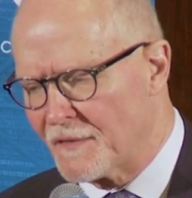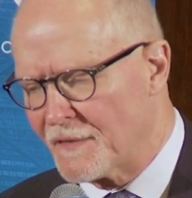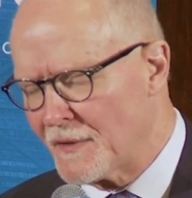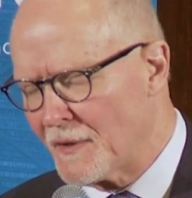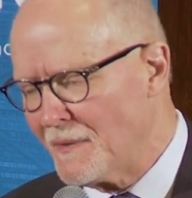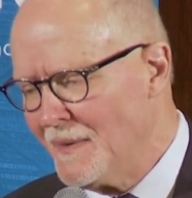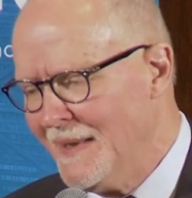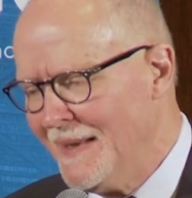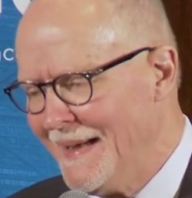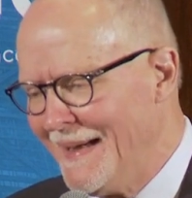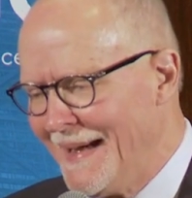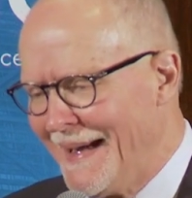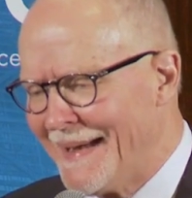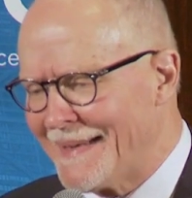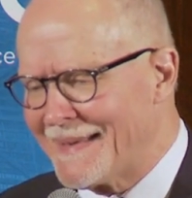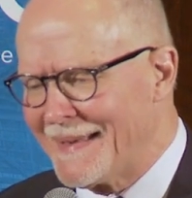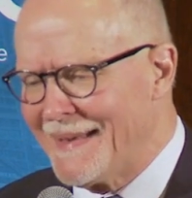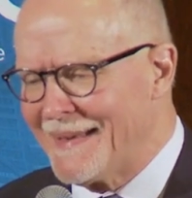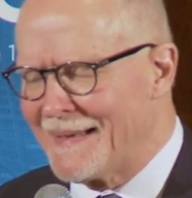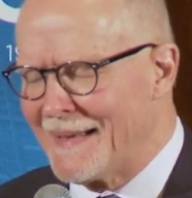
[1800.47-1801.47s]
So
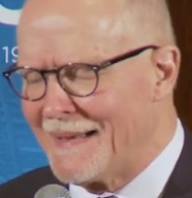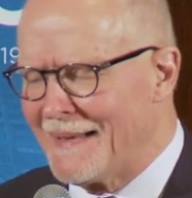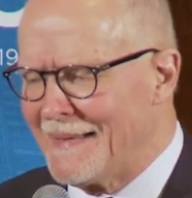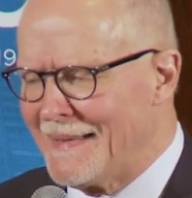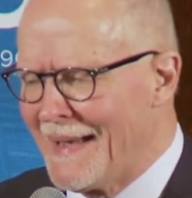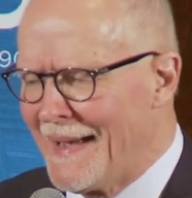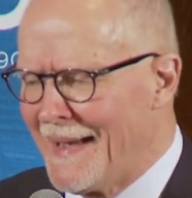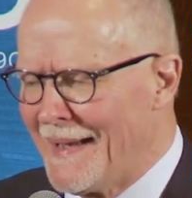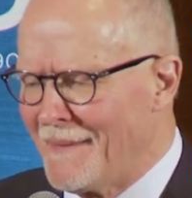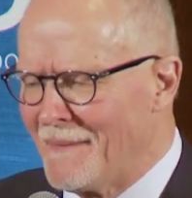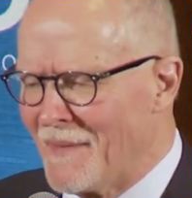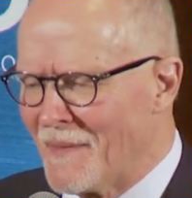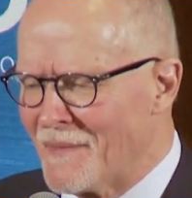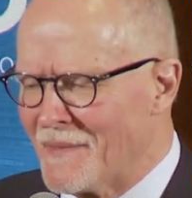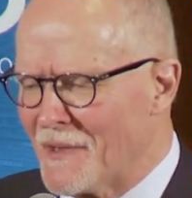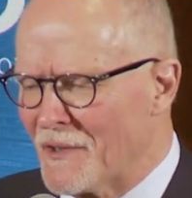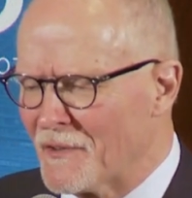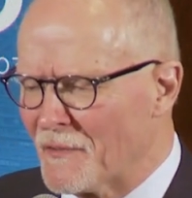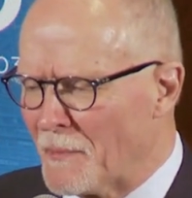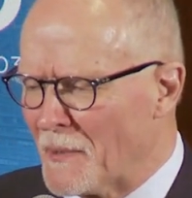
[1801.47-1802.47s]
at the end of the day,
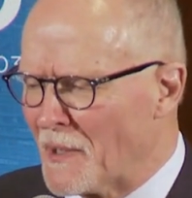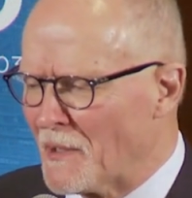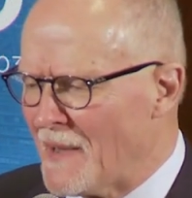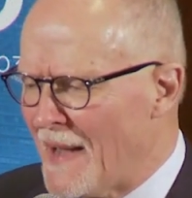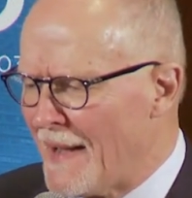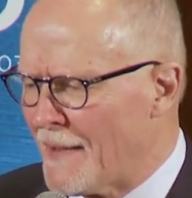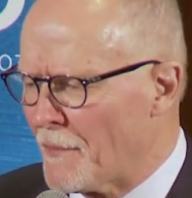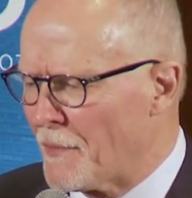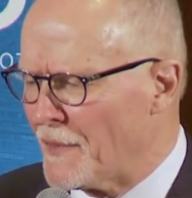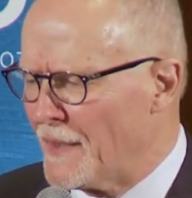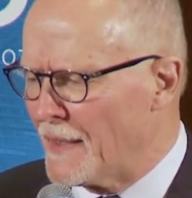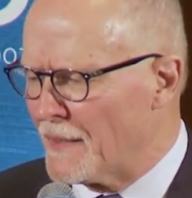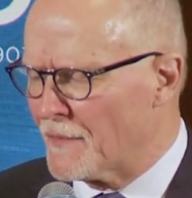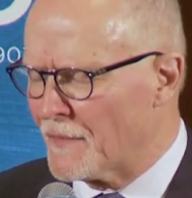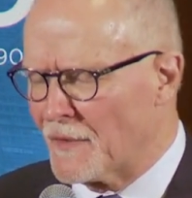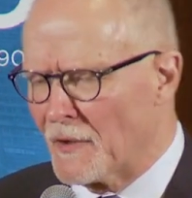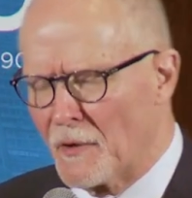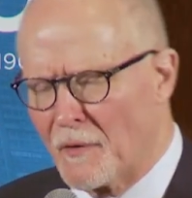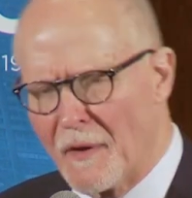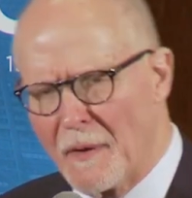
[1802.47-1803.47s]
there's been a lot of
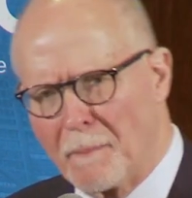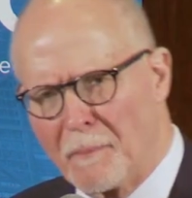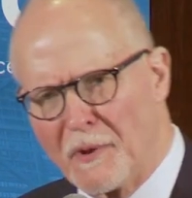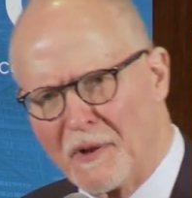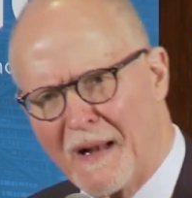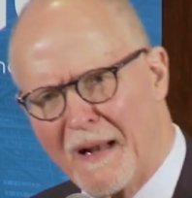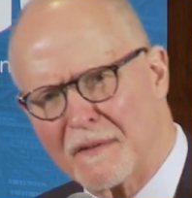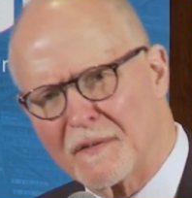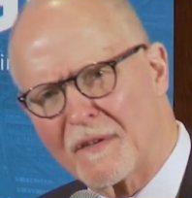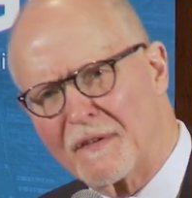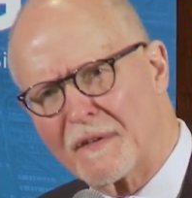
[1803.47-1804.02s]
things. You know, they put out